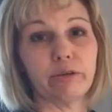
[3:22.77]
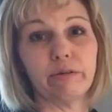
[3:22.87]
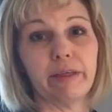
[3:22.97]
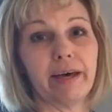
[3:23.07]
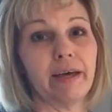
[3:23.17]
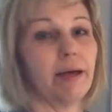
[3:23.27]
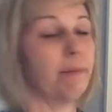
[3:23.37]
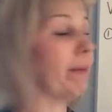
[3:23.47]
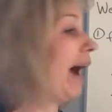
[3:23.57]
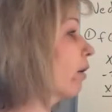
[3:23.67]
the
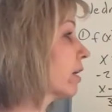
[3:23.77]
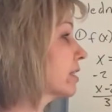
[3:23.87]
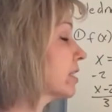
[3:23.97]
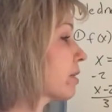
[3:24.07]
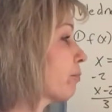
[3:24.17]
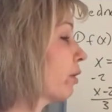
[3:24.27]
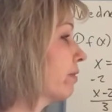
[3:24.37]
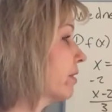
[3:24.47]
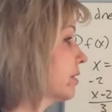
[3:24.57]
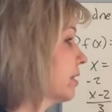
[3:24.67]
power because it's in
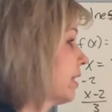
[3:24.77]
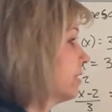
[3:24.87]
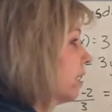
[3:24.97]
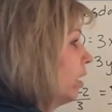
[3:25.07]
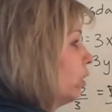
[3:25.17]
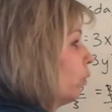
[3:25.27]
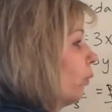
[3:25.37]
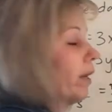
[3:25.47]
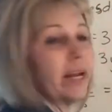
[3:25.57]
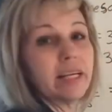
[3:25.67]
parentheses.
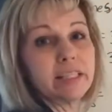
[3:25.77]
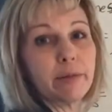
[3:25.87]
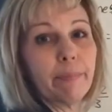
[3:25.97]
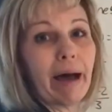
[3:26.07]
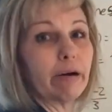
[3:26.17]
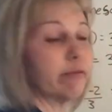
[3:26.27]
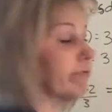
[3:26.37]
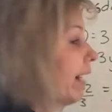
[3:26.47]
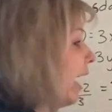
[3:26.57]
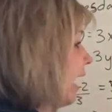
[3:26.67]
What undoes the power of
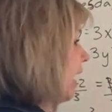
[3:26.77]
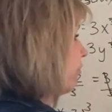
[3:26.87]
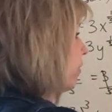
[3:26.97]
5